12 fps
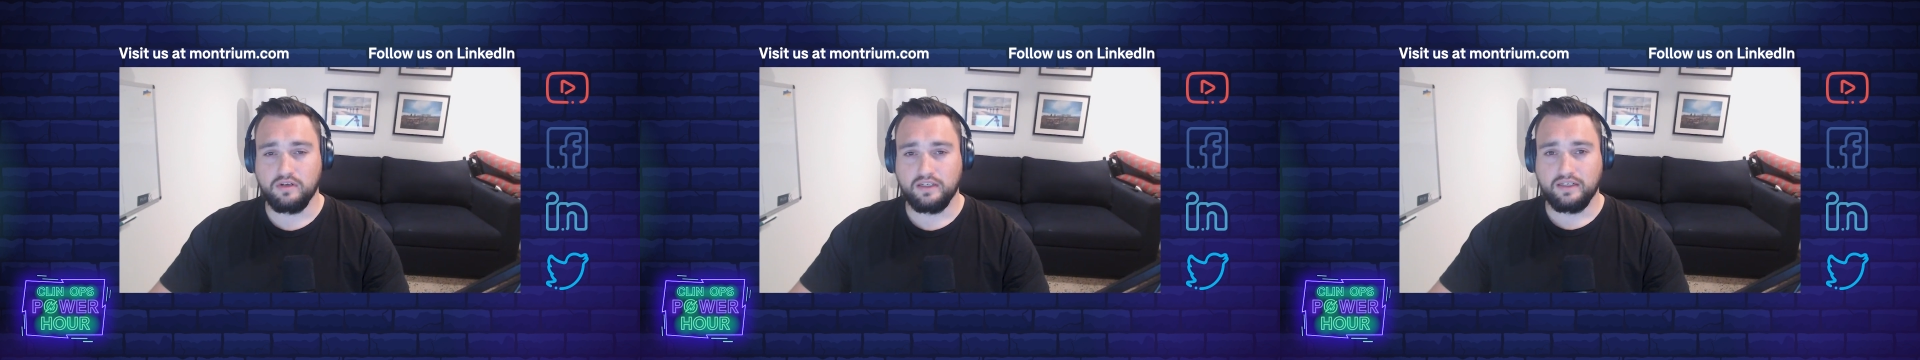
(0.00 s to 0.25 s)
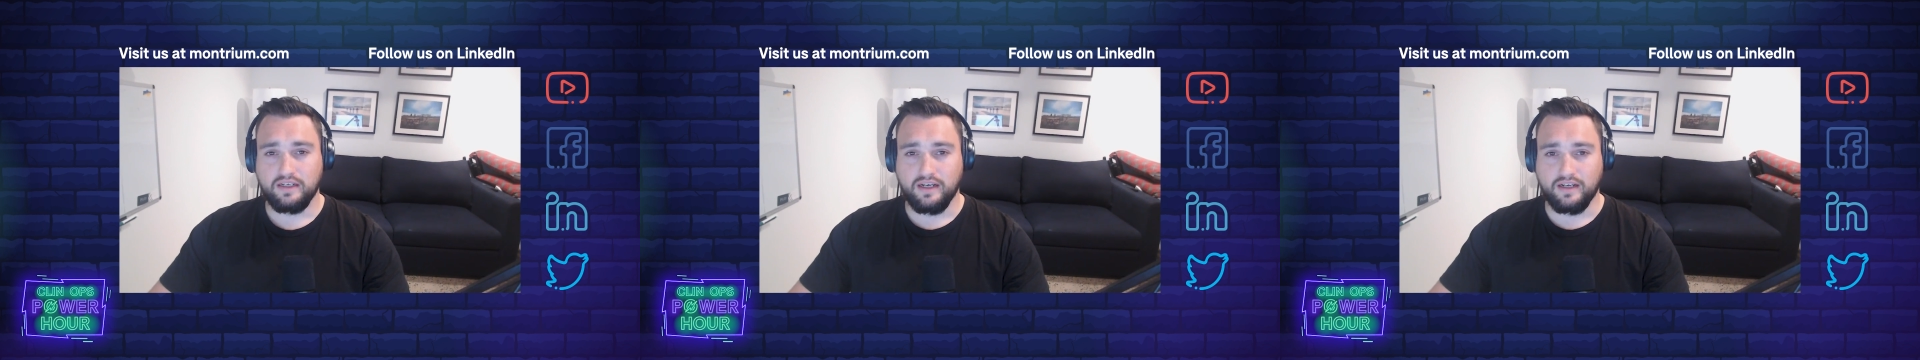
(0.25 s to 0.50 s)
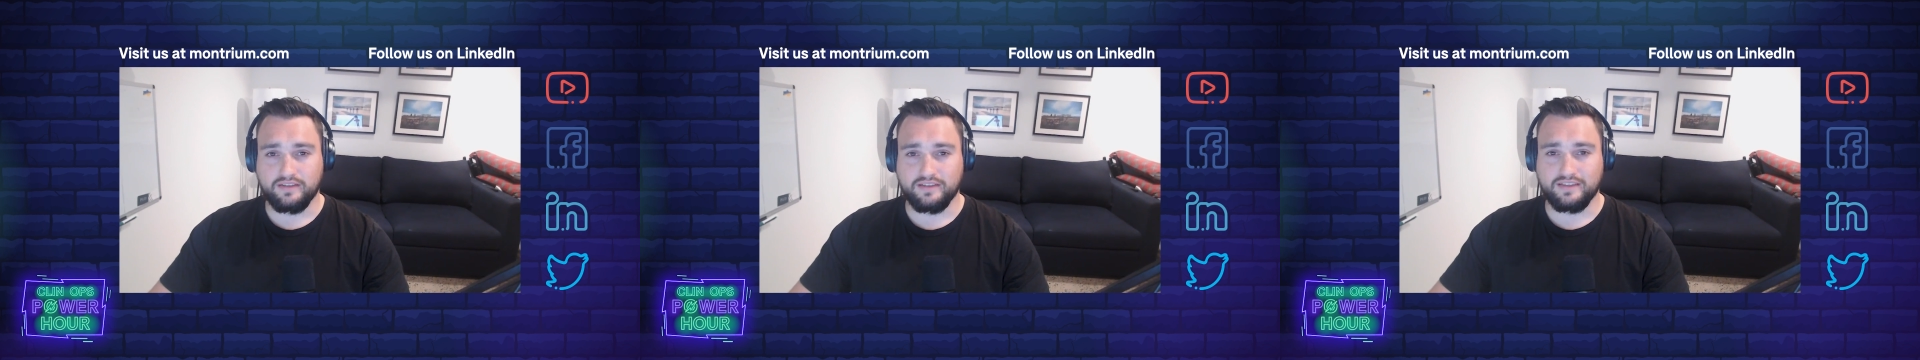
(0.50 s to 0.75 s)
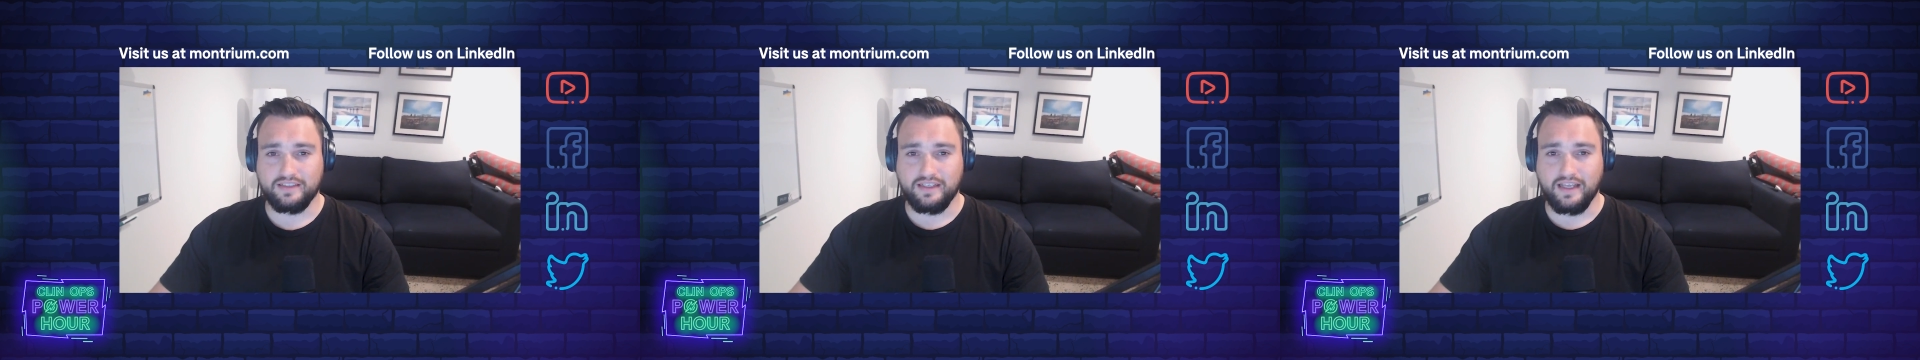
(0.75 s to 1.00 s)
to
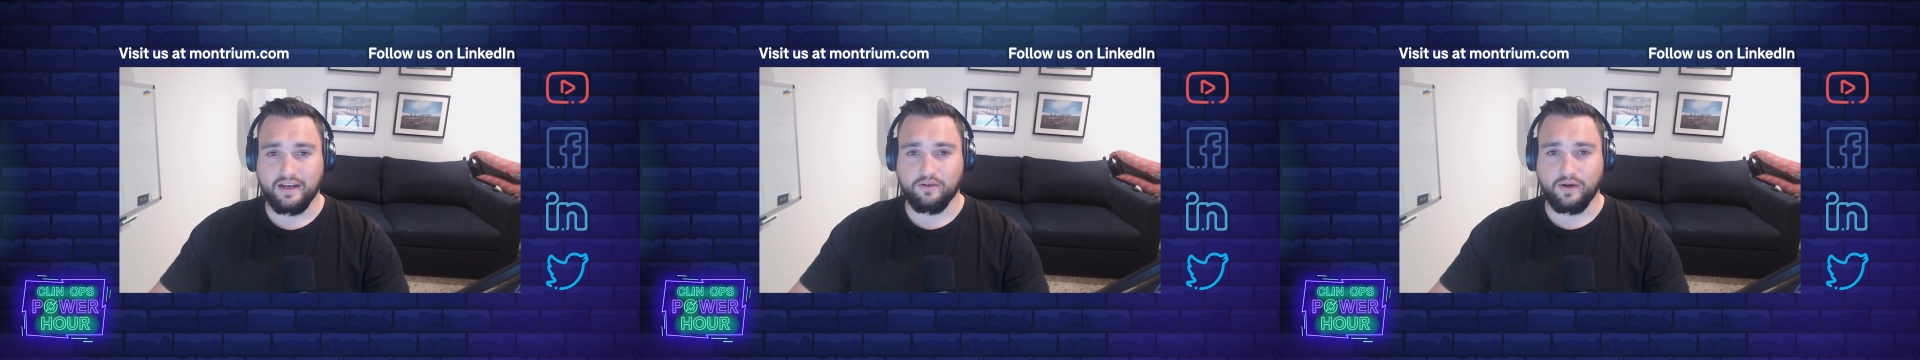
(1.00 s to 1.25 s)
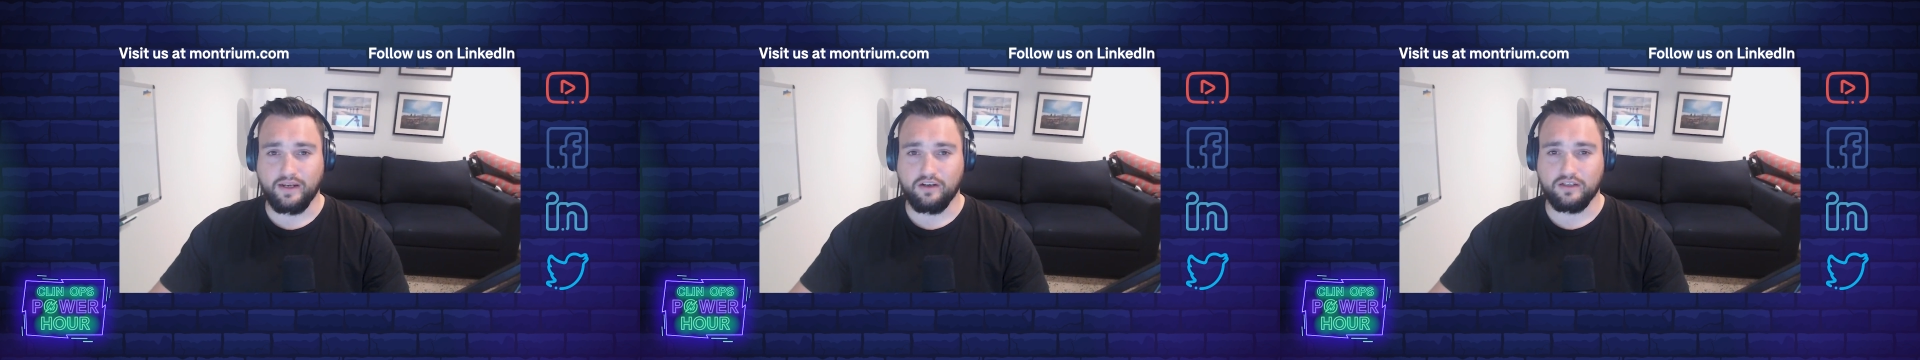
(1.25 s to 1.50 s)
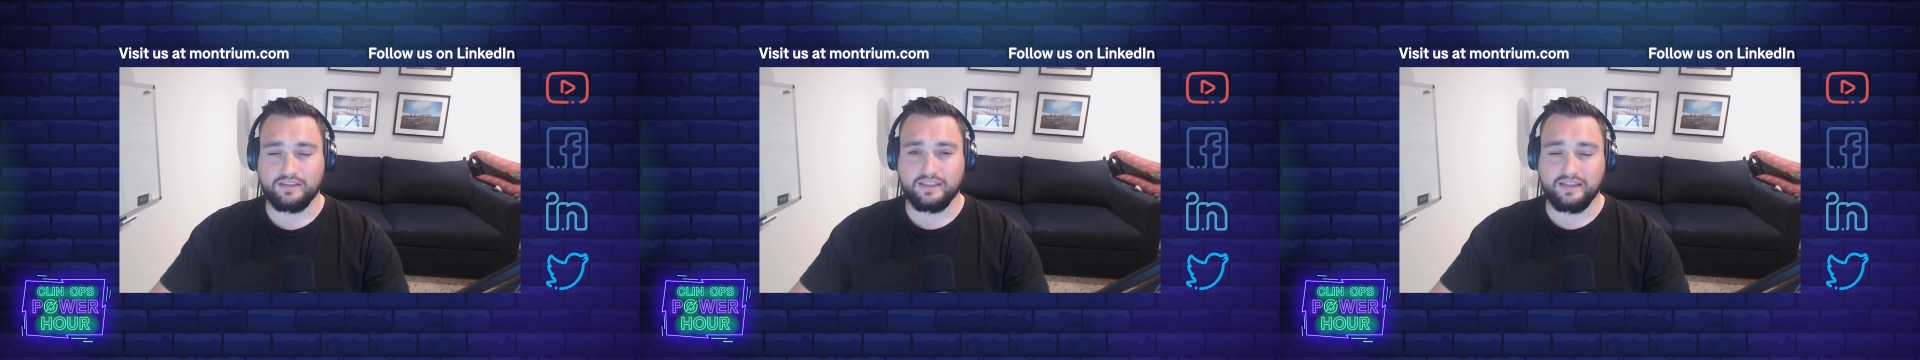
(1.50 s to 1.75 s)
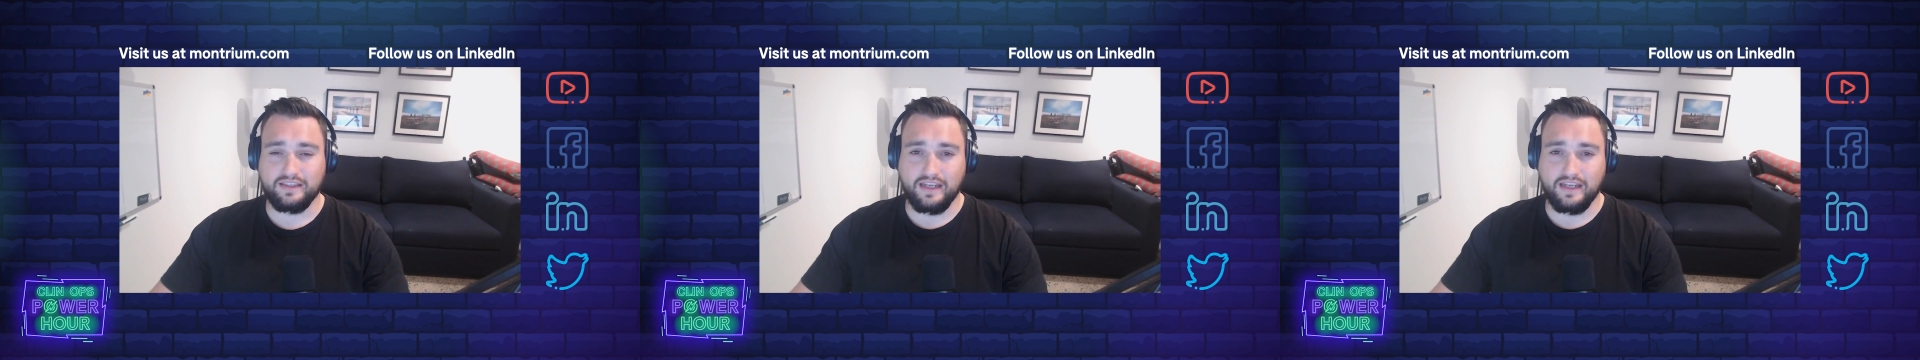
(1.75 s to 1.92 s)
see that great content.